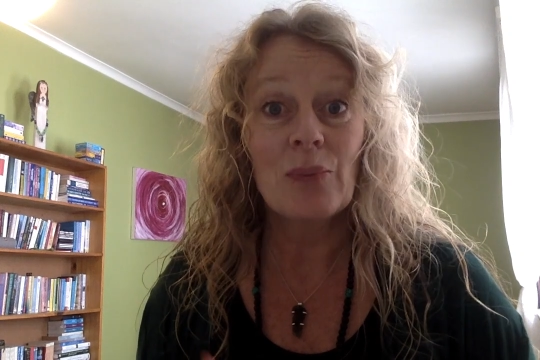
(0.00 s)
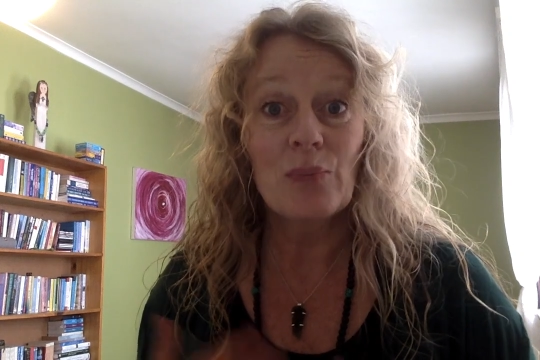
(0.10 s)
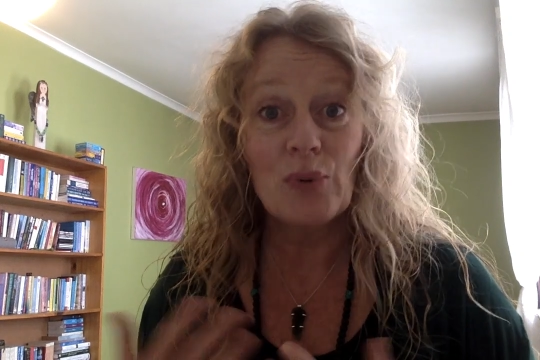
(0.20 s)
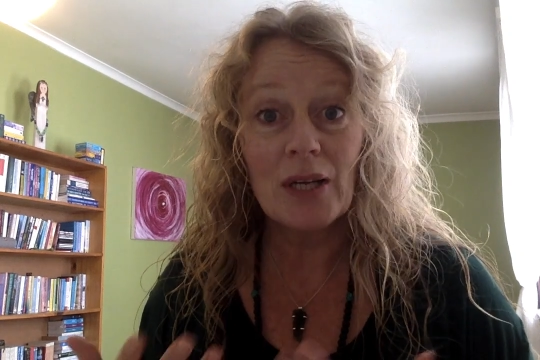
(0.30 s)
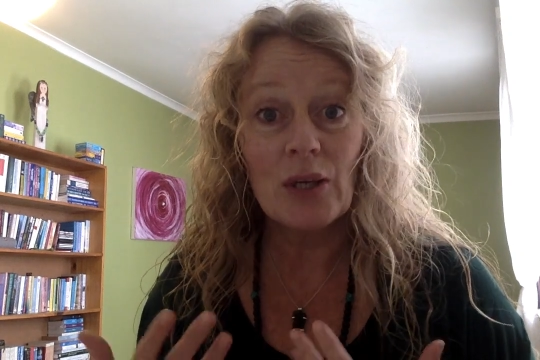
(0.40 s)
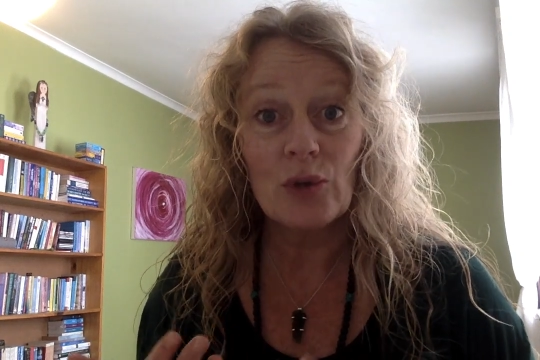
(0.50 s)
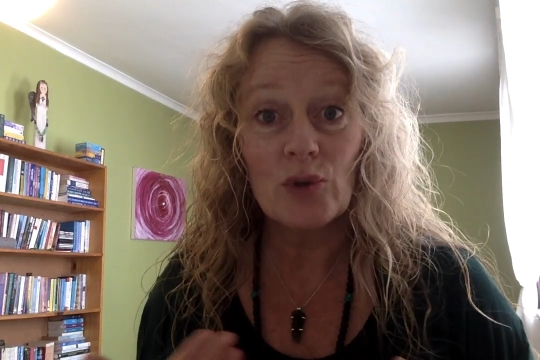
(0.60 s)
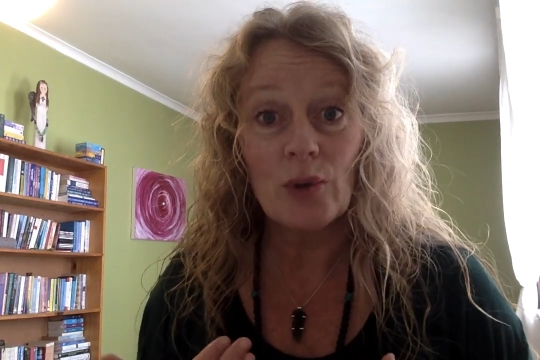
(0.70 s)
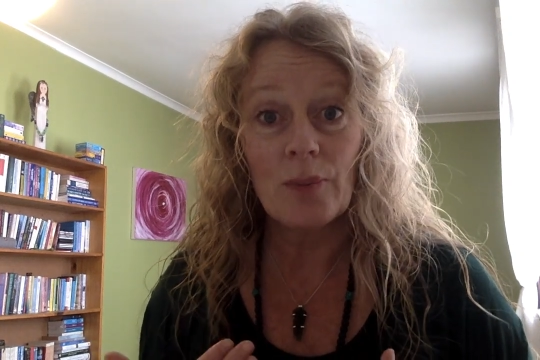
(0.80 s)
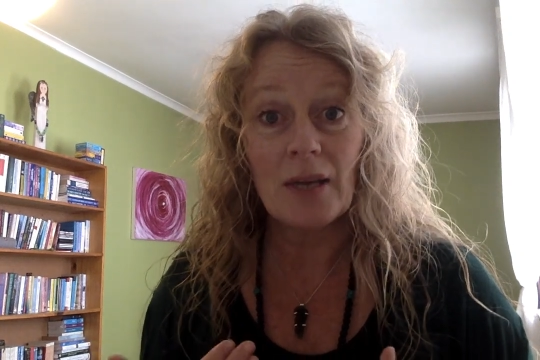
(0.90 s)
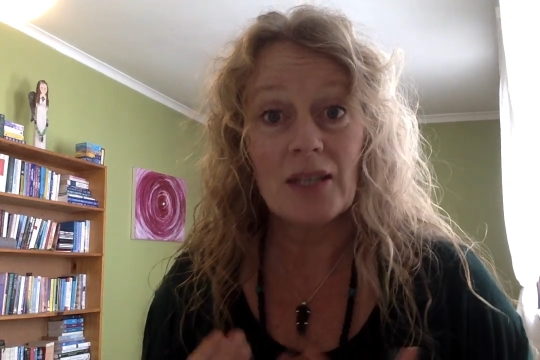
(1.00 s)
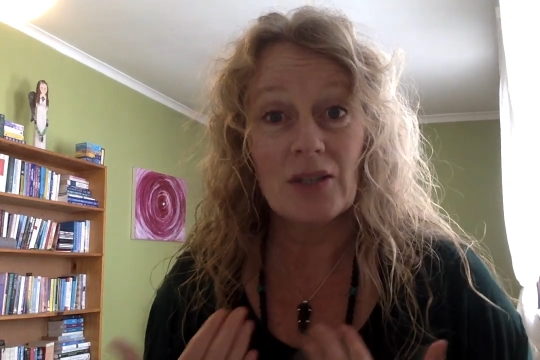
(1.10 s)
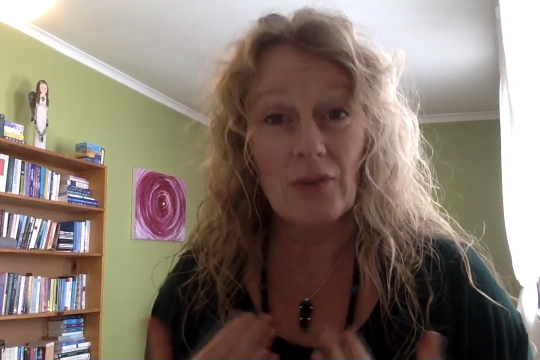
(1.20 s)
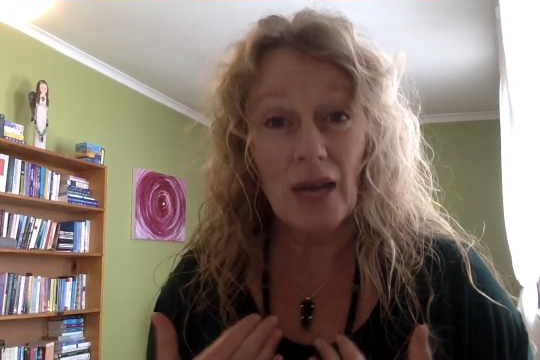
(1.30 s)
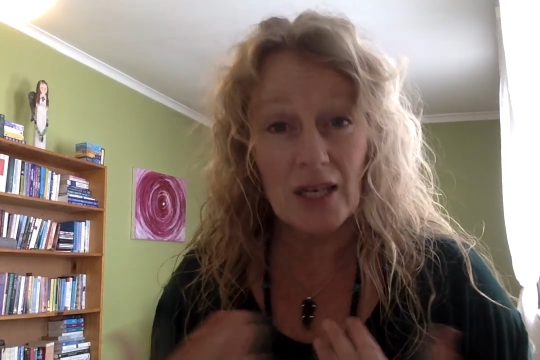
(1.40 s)
bring you to a place
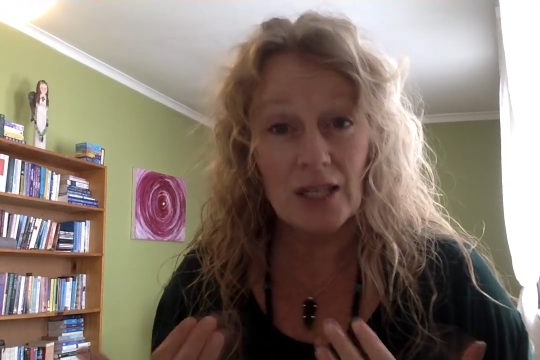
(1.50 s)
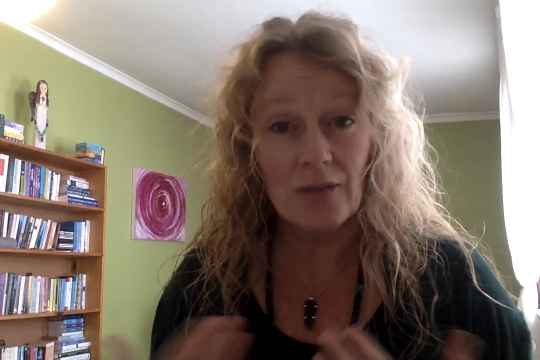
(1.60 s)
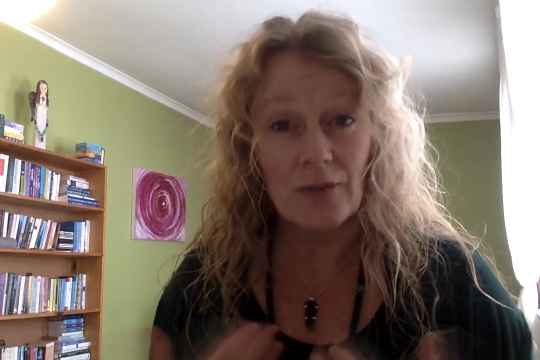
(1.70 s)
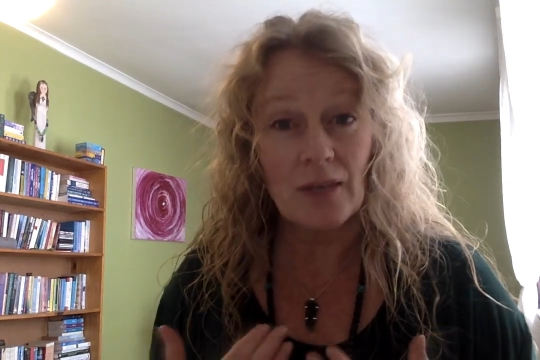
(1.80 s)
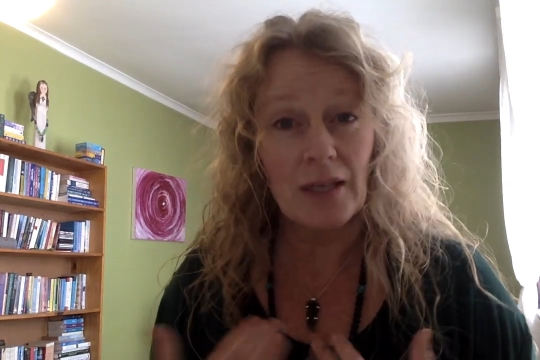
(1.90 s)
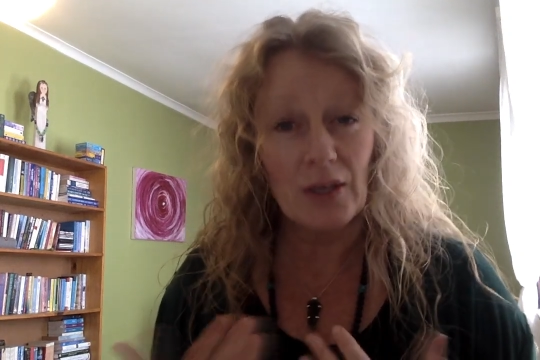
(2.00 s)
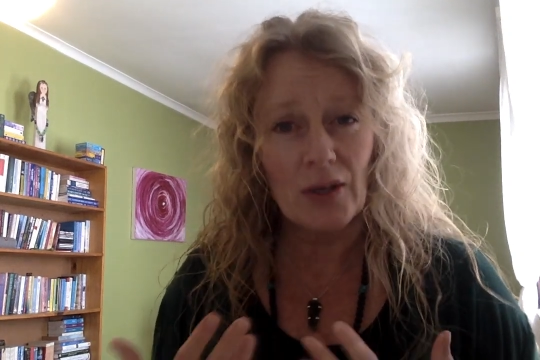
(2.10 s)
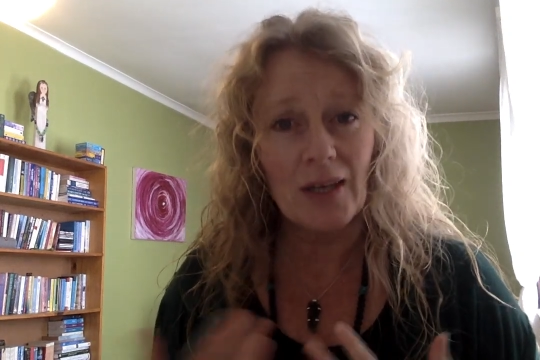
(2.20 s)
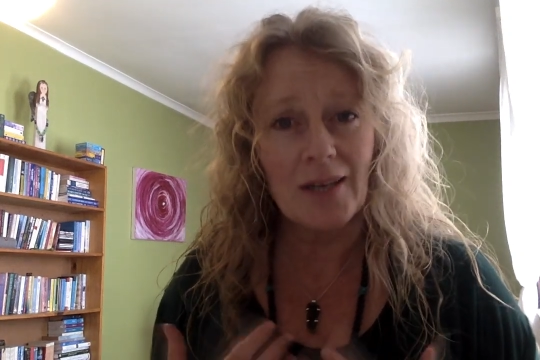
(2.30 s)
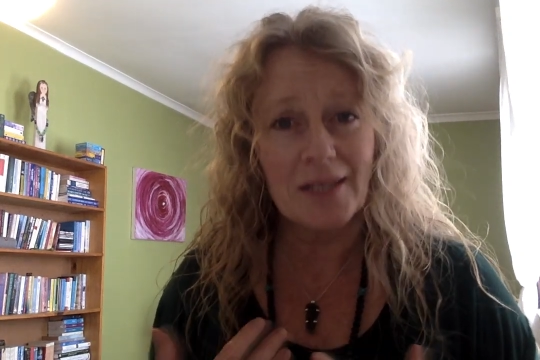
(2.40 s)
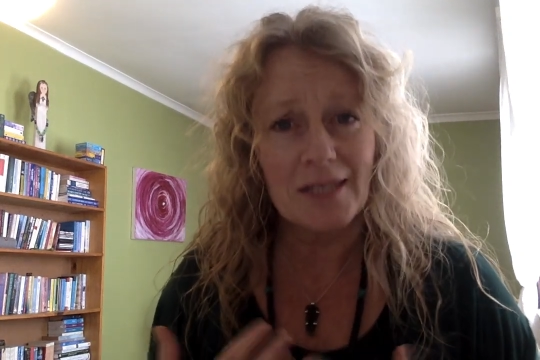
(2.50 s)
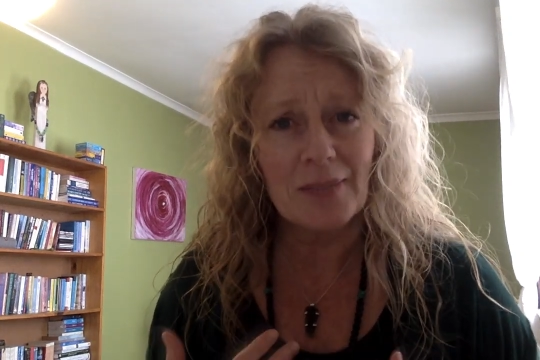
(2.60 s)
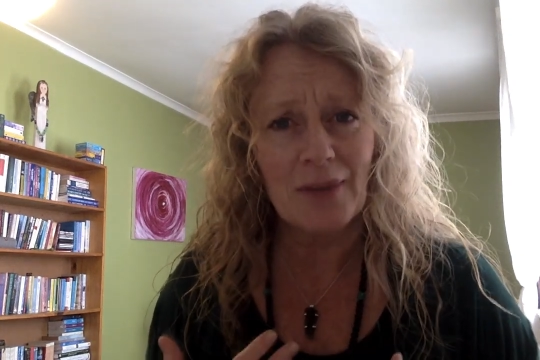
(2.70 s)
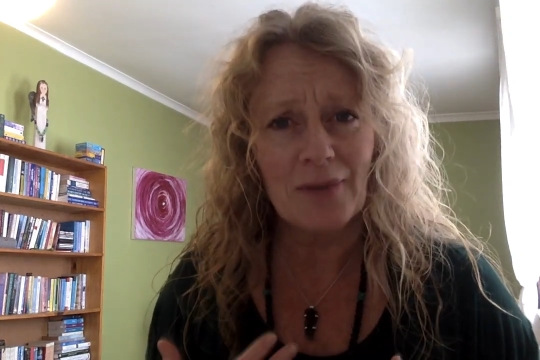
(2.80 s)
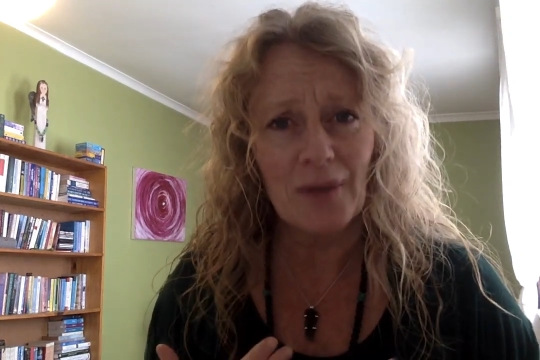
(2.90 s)
of actually feeling, okay, this is
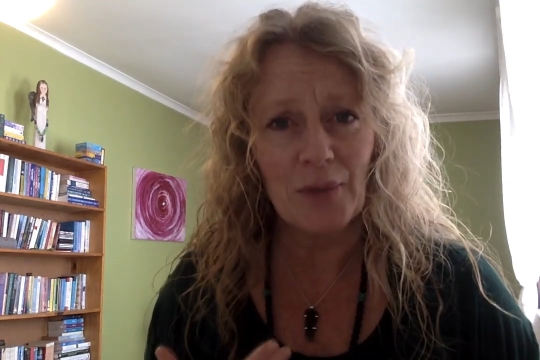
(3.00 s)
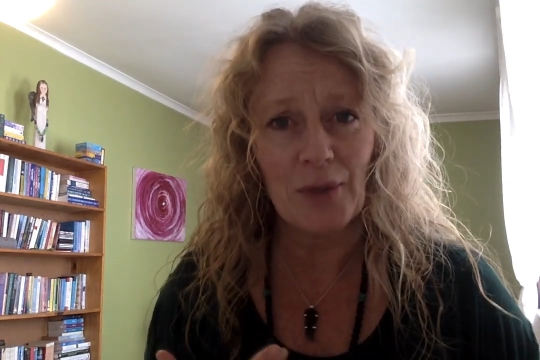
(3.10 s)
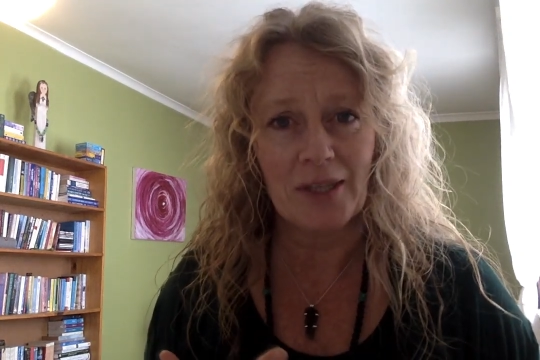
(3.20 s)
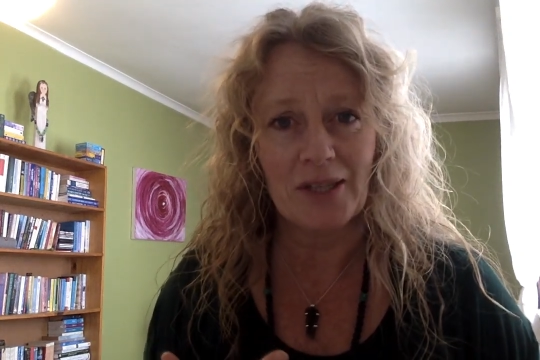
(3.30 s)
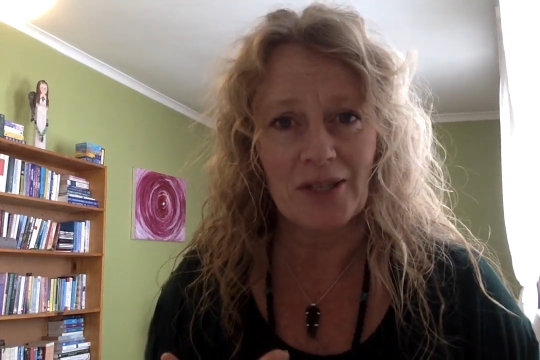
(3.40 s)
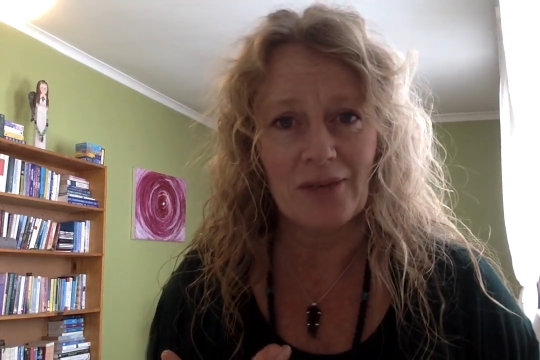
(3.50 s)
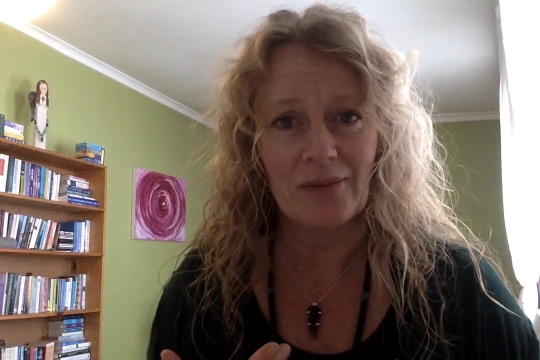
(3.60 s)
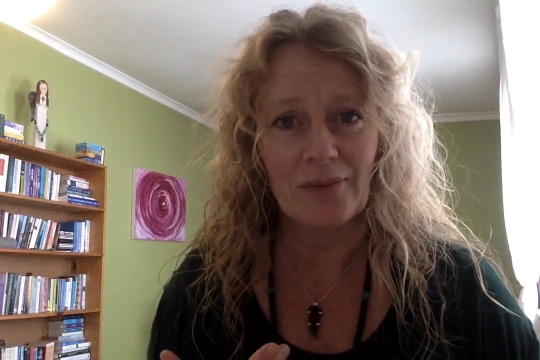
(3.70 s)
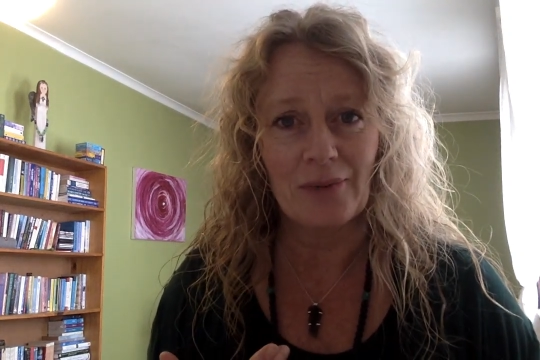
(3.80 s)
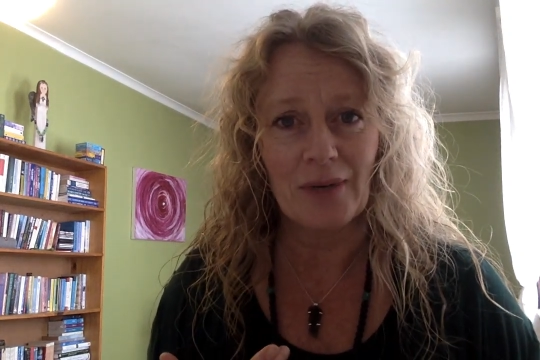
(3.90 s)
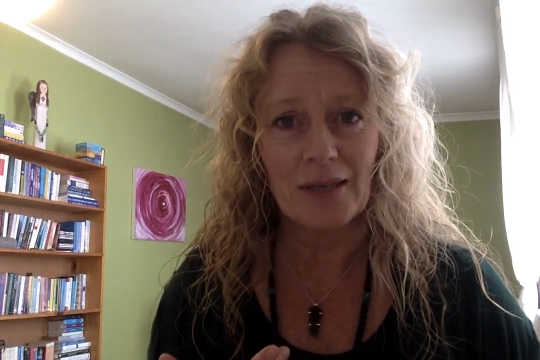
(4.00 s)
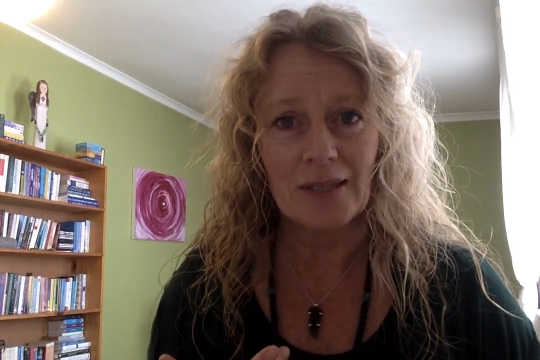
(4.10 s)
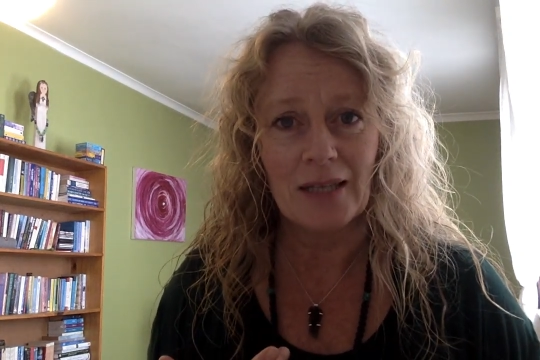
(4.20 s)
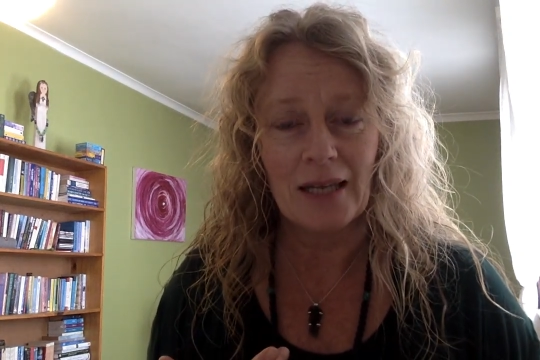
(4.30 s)
my vibration, right?